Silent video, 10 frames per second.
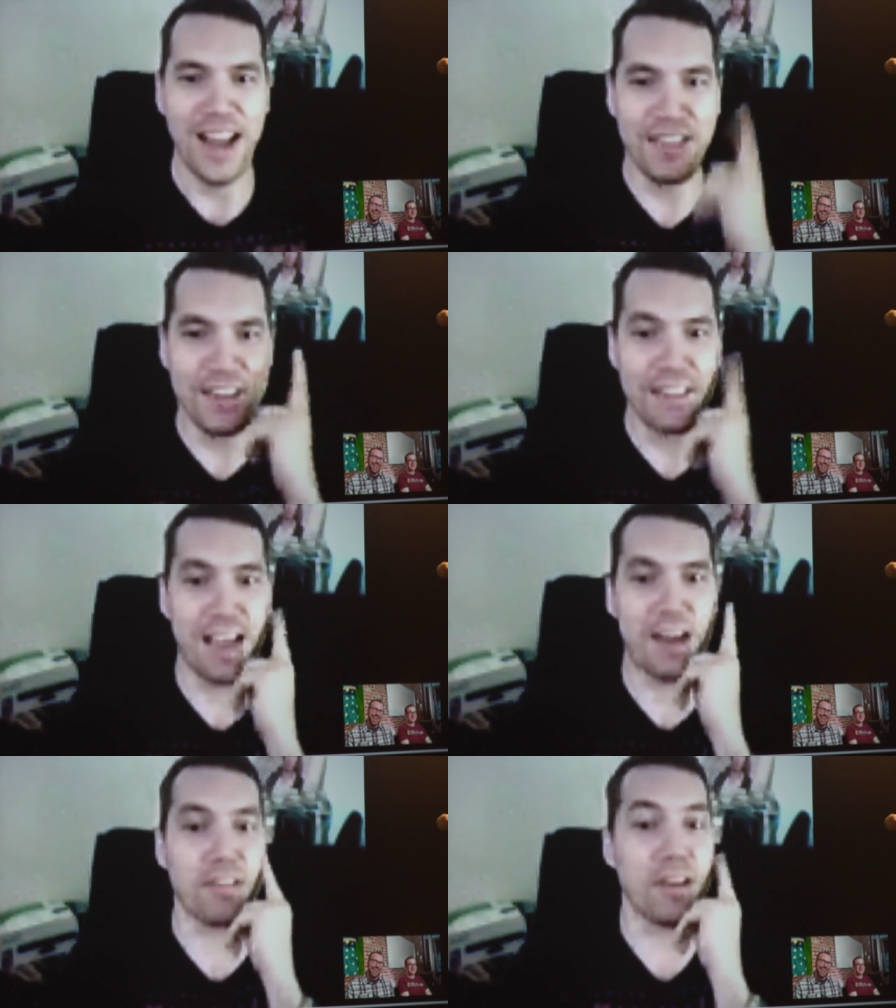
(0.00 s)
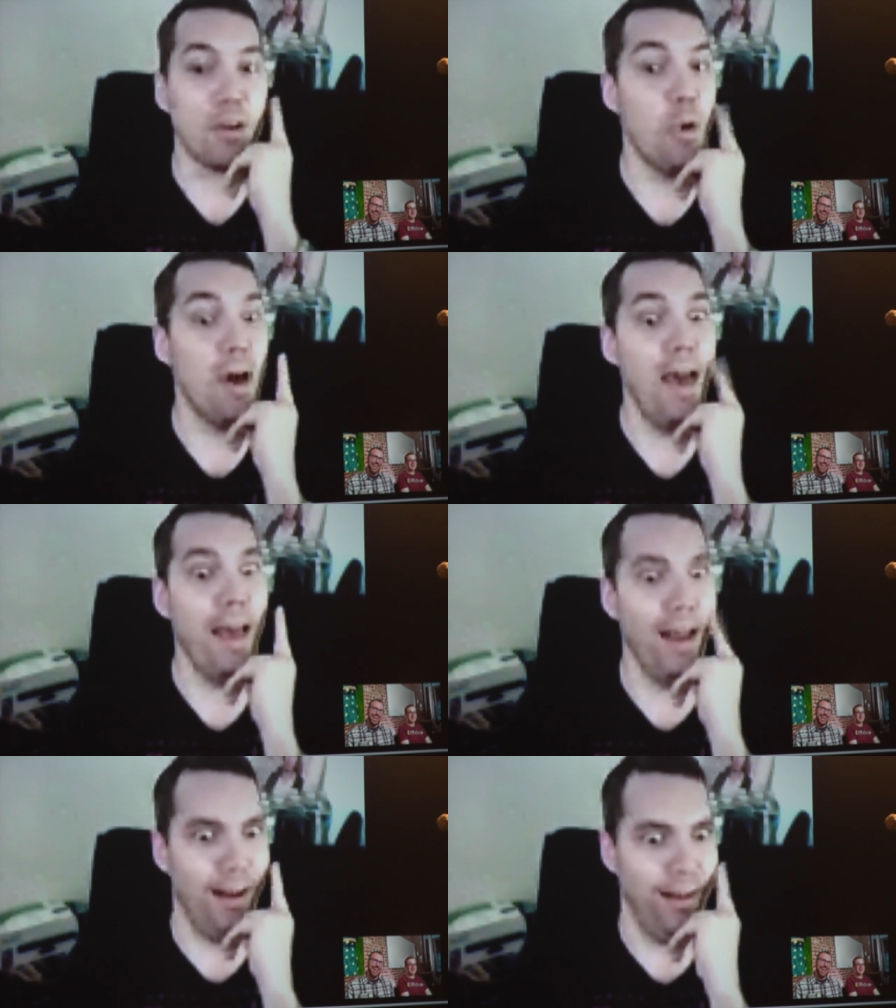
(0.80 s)
And the designer's like,
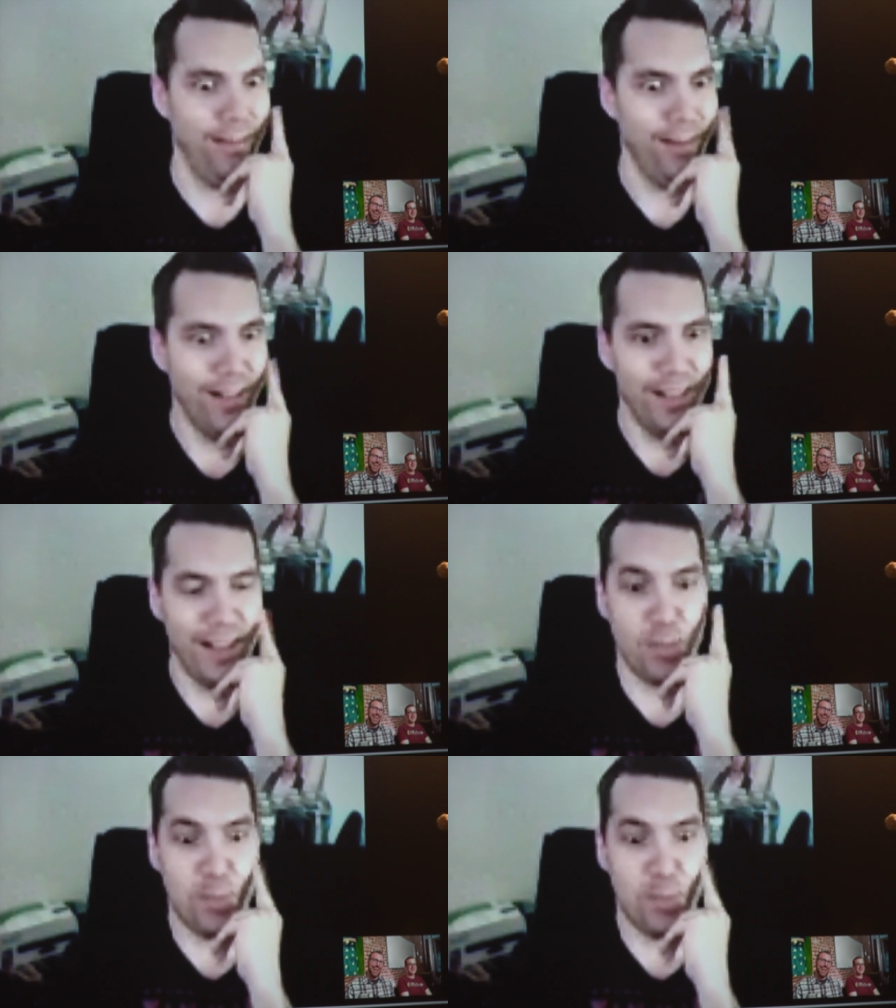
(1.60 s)
well, it's